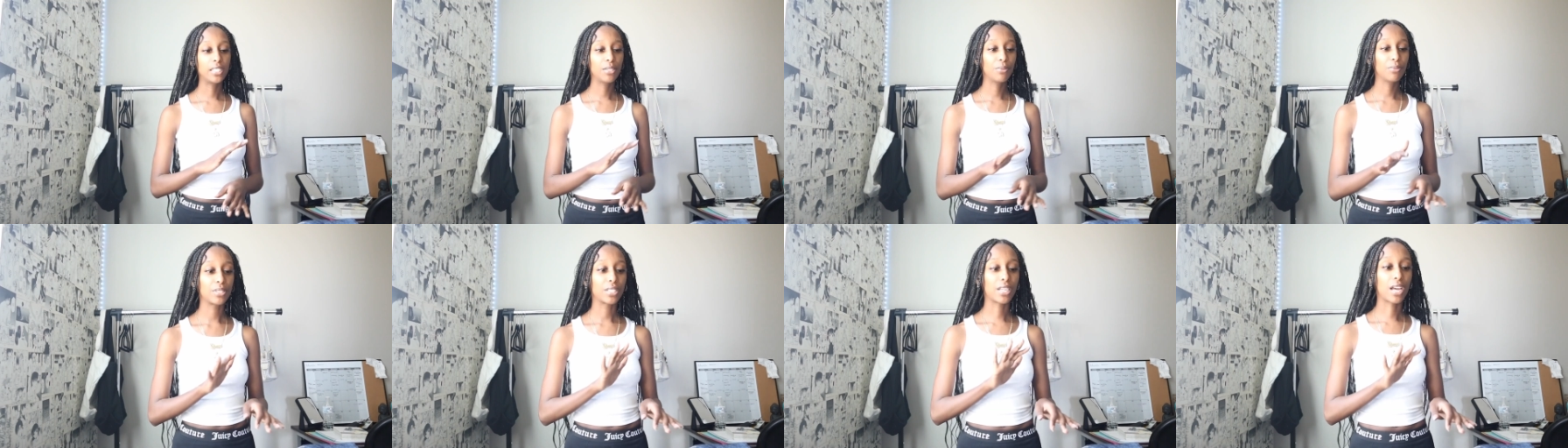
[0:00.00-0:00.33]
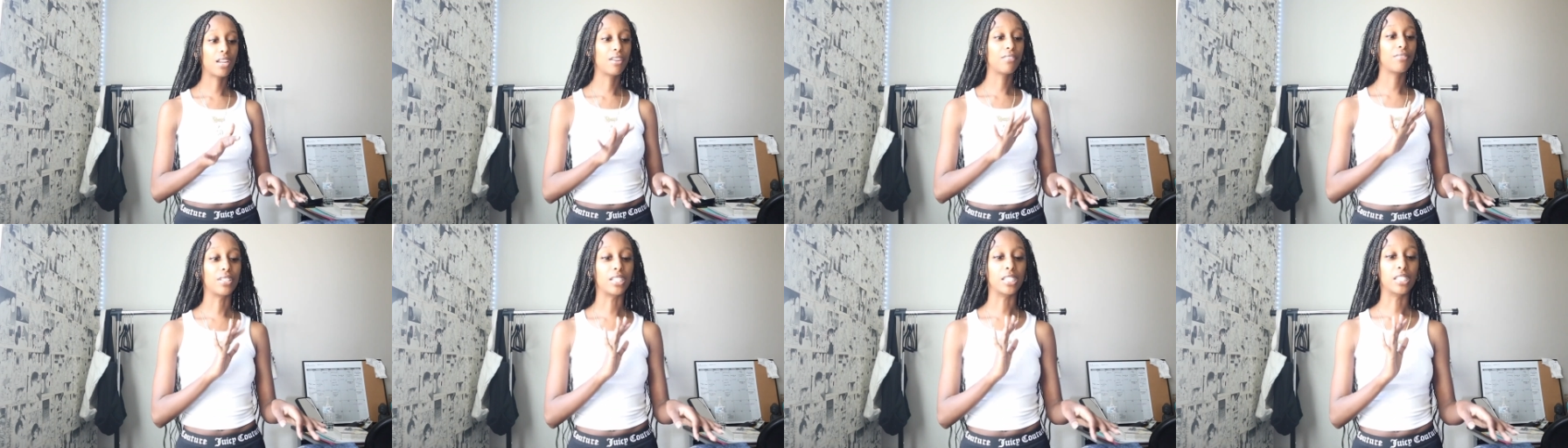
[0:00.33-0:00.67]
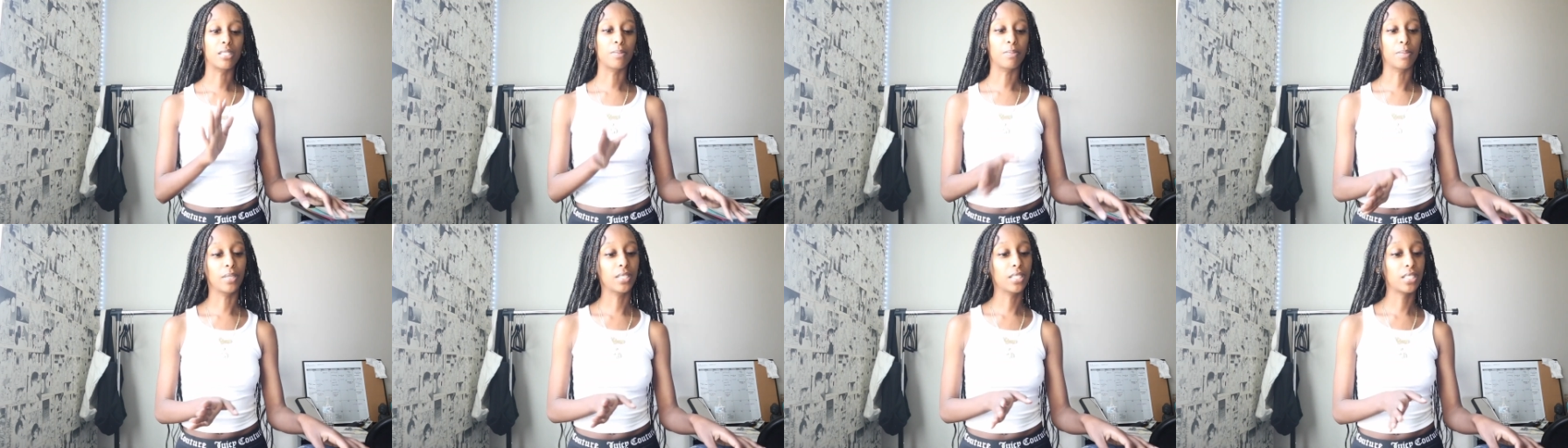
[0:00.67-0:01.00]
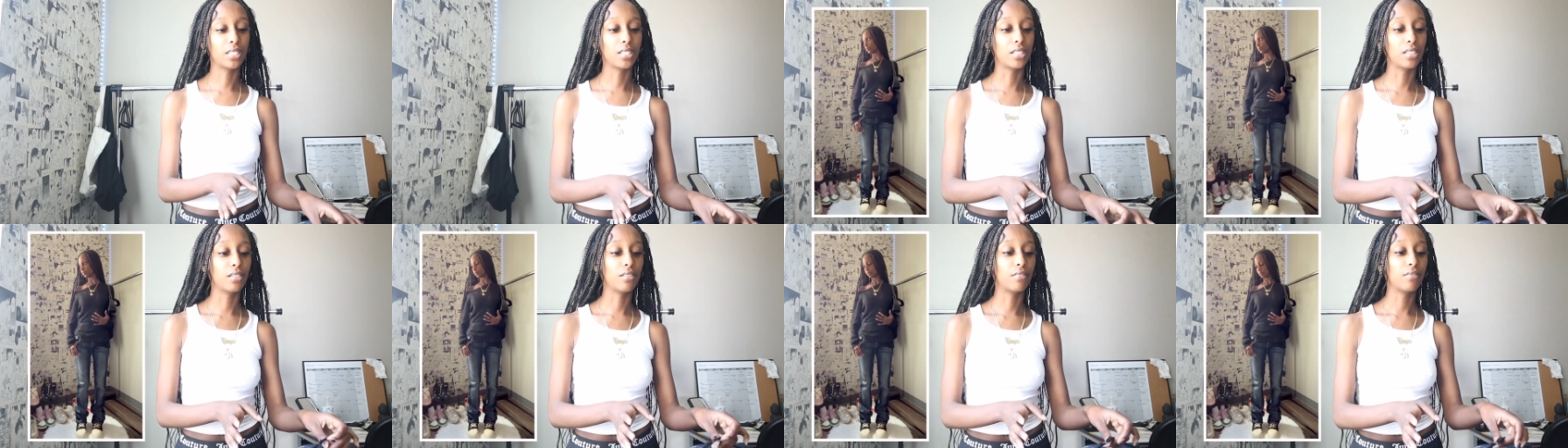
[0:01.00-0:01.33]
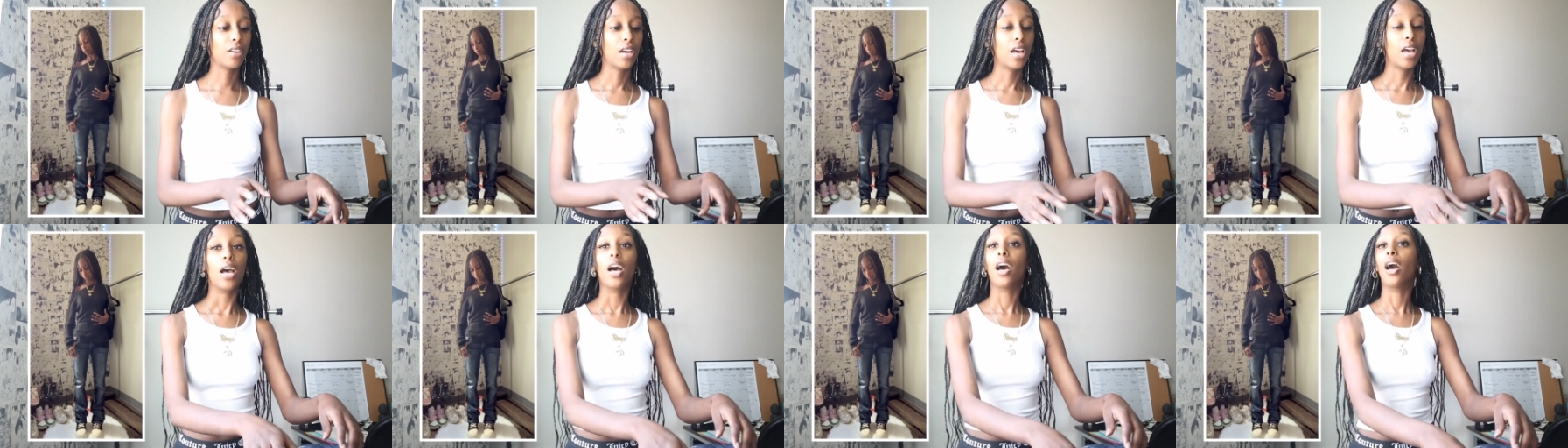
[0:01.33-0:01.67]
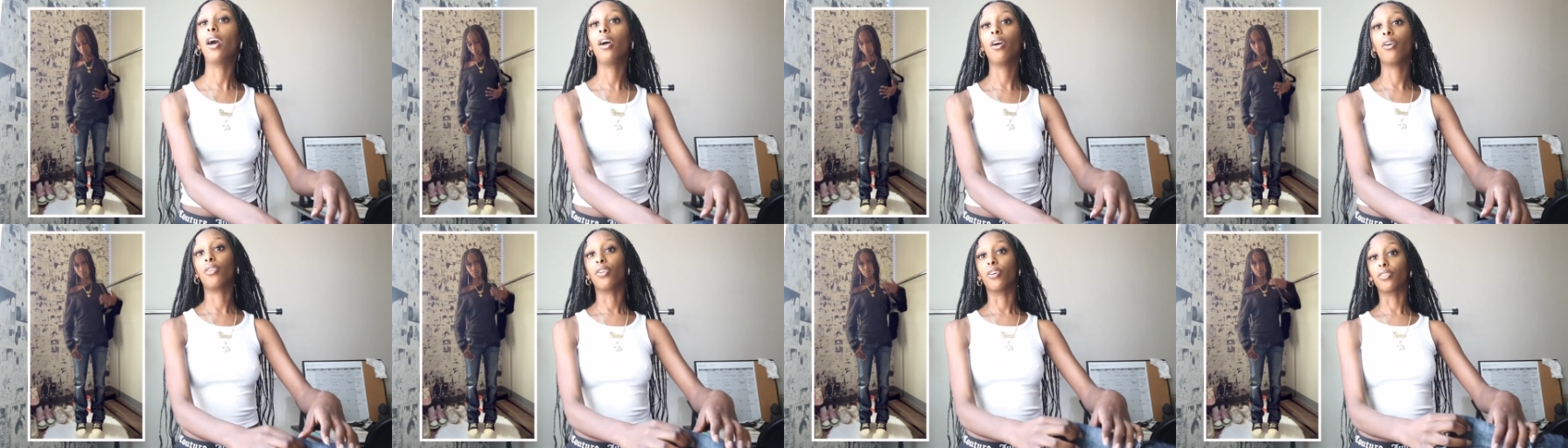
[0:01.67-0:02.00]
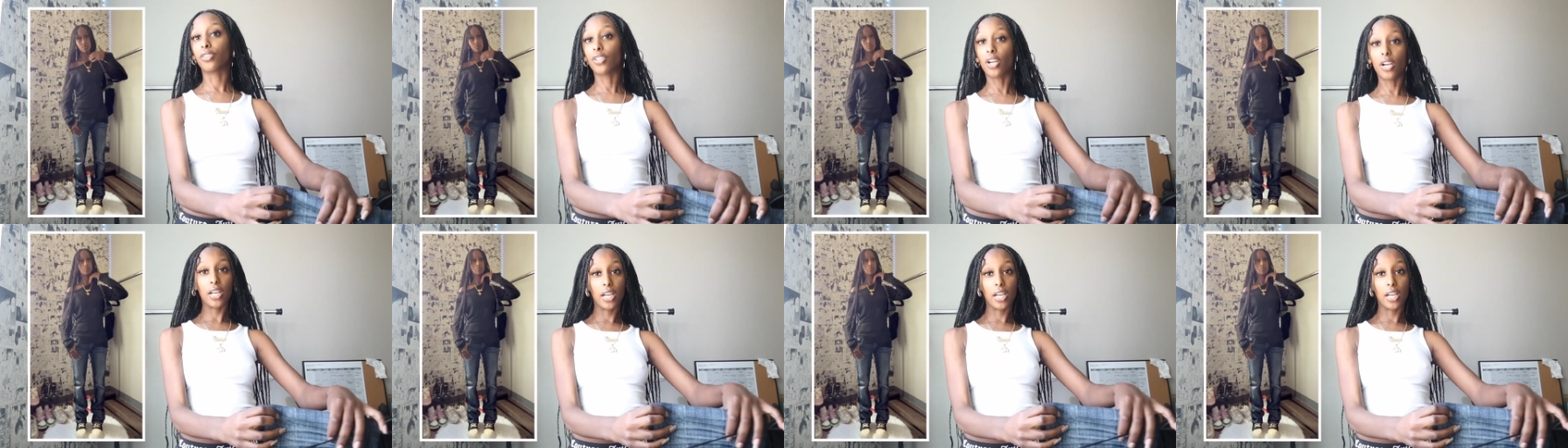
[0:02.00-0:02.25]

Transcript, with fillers: shit was kind of expensive. I don't know,